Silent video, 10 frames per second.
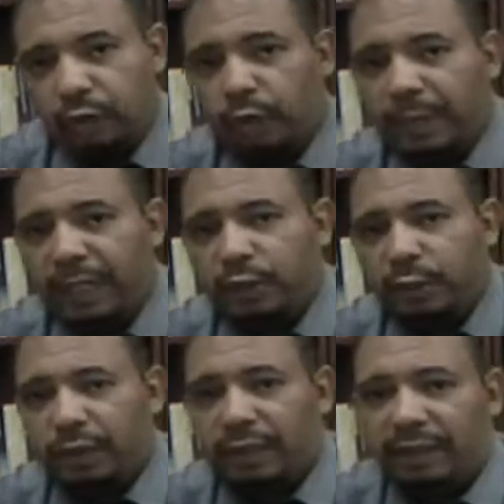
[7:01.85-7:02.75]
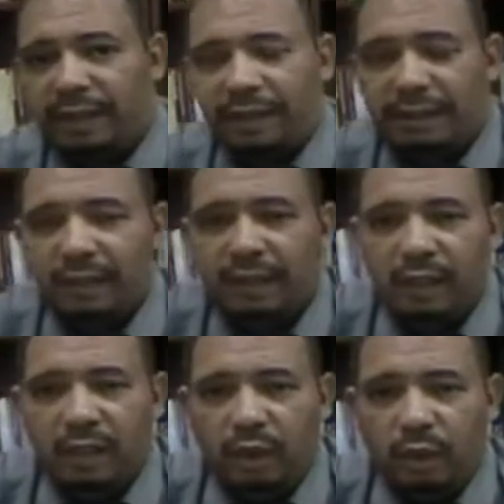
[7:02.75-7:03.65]
to make sure that nothing
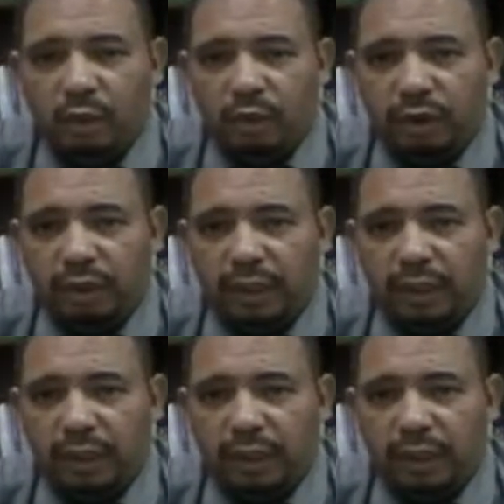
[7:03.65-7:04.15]
goes